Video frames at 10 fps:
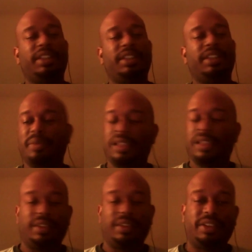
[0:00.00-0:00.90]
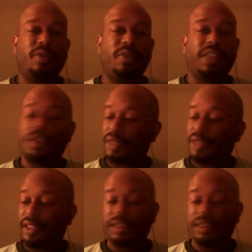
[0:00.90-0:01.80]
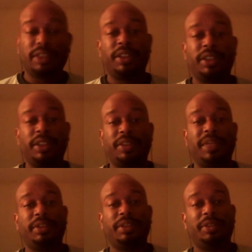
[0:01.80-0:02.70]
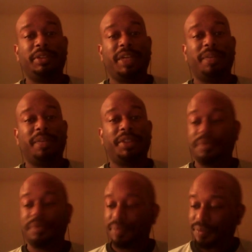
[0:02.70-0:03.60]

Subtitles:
But to no avail. John Cena's winning this match, in my opinion.